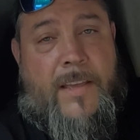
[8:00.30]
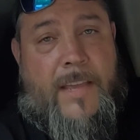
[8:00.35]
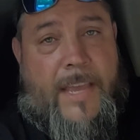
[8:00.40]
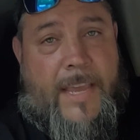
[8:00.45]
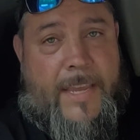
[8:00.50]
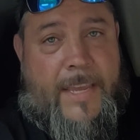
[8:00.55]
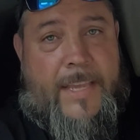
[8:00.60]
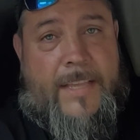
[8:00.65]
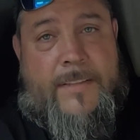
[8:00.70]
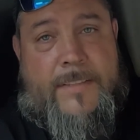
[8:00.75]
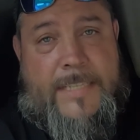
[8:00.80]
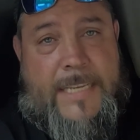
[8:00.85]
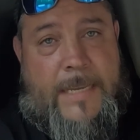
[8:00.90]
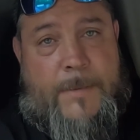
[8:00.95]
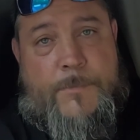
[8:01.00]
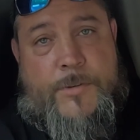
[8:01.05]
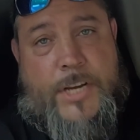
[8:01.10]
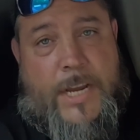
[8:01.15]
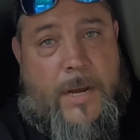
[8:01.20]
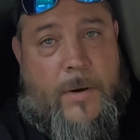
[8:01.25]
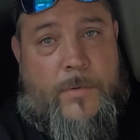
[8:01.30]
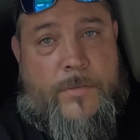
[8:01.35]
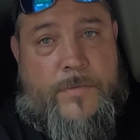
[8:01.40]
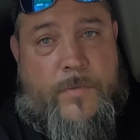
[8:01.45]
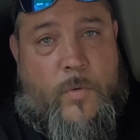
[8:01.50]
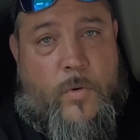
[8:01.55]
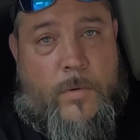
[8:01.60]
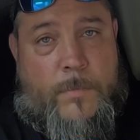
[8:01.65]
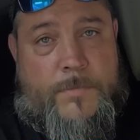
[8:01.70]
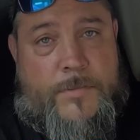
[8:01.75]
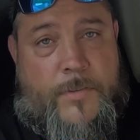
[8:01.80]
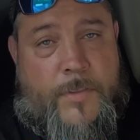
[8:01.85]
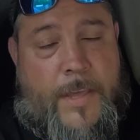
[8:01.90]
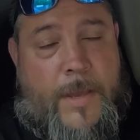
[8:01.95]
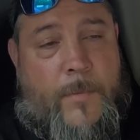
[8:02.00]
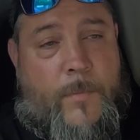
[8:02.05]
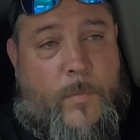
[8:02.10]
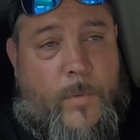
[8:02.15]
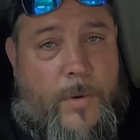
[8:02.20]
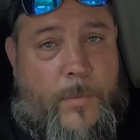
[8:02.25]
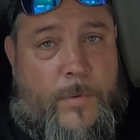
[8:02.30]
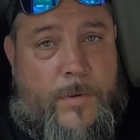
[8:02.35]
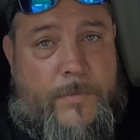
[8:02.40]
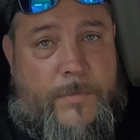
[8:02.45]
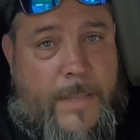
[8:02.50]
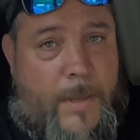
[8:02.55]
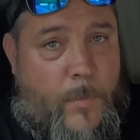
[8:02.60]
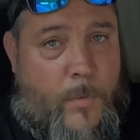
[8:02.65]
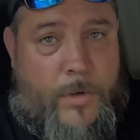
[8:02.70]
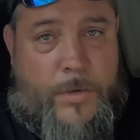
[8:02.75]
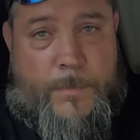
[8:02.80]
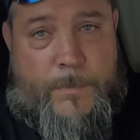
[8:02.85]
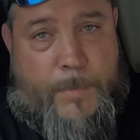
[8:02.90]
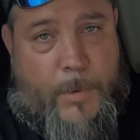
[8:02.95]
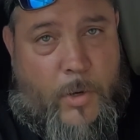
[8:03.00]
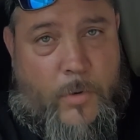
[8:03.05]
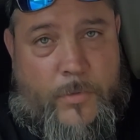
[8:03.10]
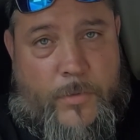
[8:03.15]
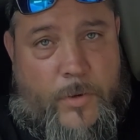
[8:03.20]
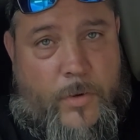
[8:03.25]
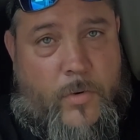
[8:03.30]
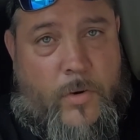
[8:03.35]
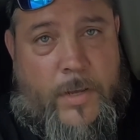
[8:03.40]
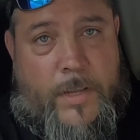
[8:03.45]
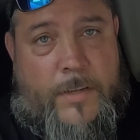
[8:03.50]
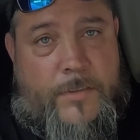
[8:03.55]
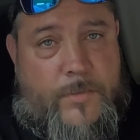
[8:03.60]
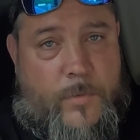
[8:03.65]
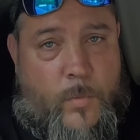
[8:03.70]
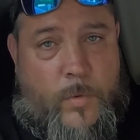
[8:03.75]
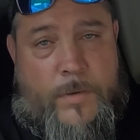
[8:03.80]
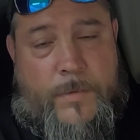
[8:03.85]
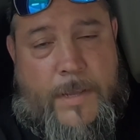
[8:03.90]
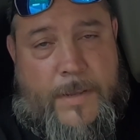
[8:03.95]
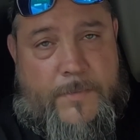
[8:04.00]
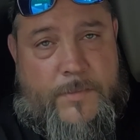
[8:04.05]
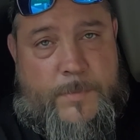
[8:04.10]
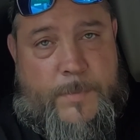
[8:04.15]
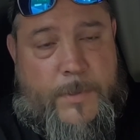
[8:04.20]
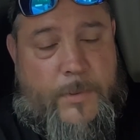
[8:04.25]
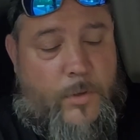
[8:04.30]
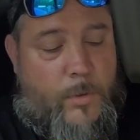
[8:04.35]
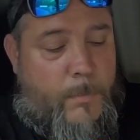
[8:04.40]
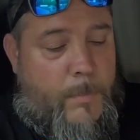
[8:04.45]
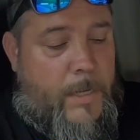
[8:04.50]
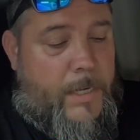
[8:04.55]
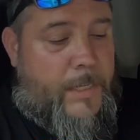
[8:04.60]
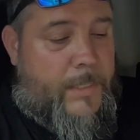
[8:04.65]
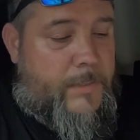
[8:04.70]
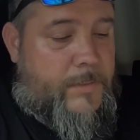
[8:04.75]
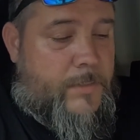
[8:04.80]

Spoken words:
and get team showers for them, so that they wouldn't burn their credits or wouldn't have to spend their money.